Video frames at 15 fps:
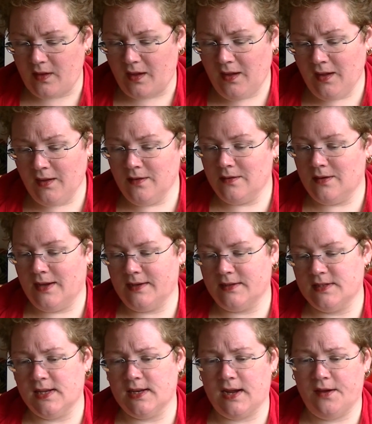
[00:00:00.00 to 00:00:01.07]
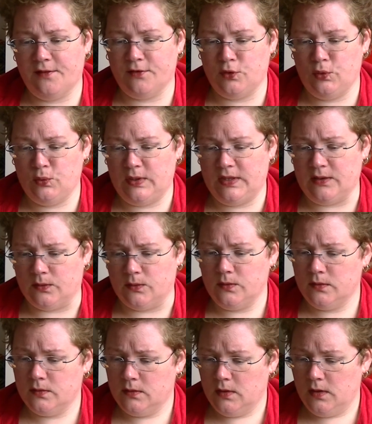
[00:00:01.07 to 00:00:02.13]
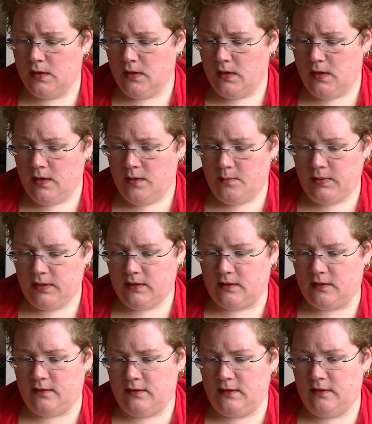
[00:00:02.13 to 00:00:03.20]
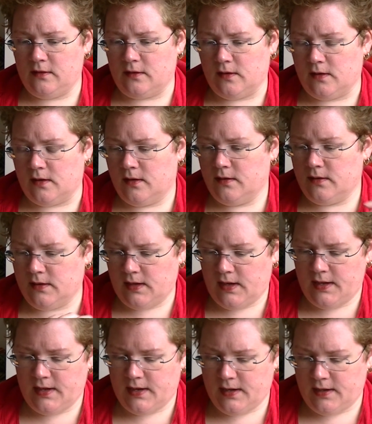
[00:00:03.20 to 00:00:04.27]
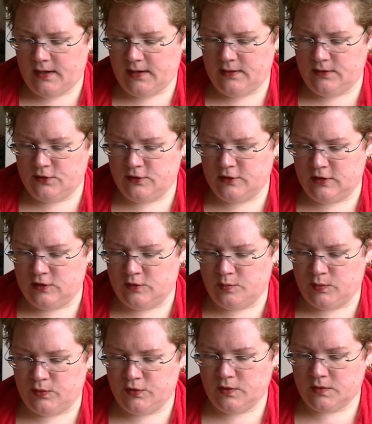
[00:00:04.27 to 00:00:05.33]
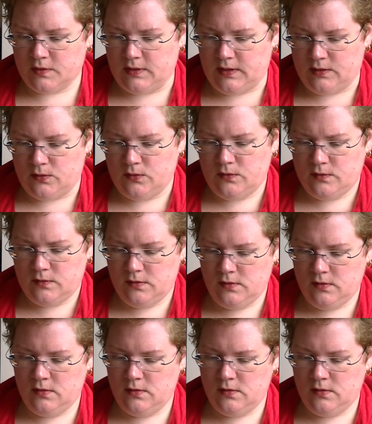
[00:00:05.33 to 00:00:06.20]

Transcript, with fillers: and like I said, I have a new needle because these are the HiyaHiya interchangeable sock needles.